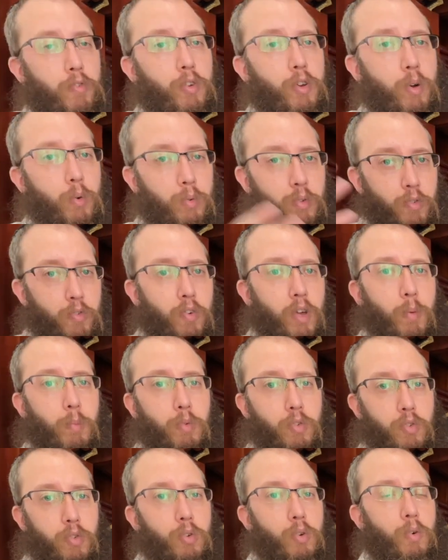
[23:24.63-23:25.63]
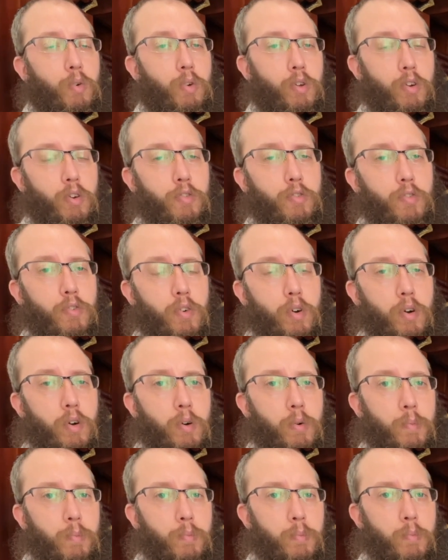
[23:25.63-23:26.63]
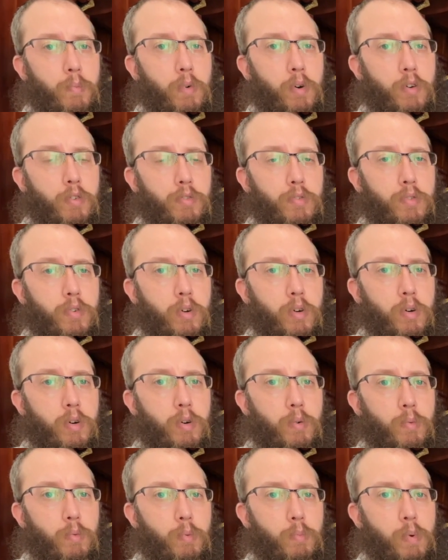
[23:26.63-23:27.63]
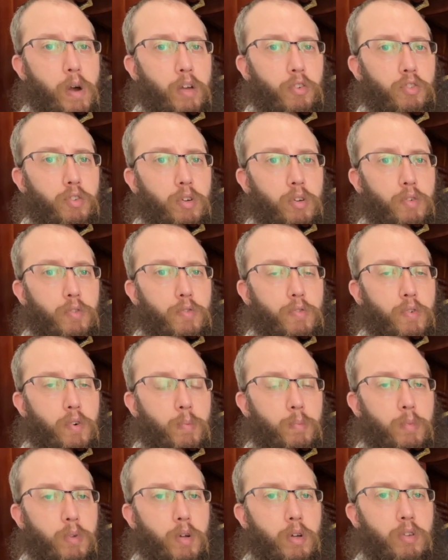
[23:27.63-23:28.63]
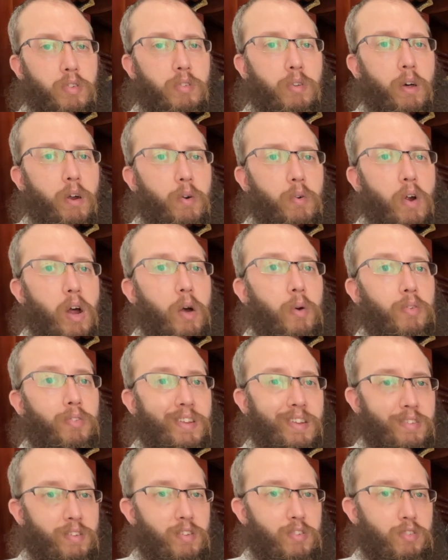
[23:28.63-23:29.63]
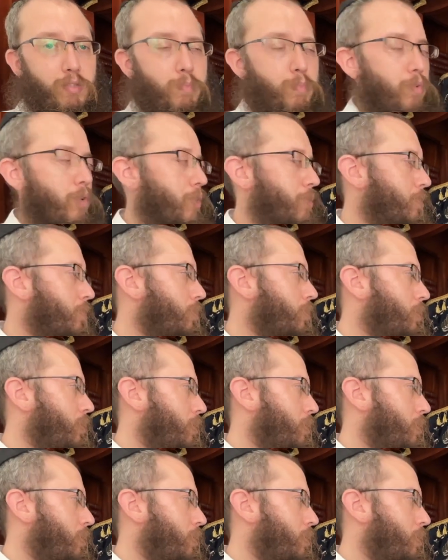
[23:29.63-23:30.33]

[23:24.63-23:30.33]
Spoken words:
you know the famous story of Rubashkin from the slaughterhouse, that's his brother.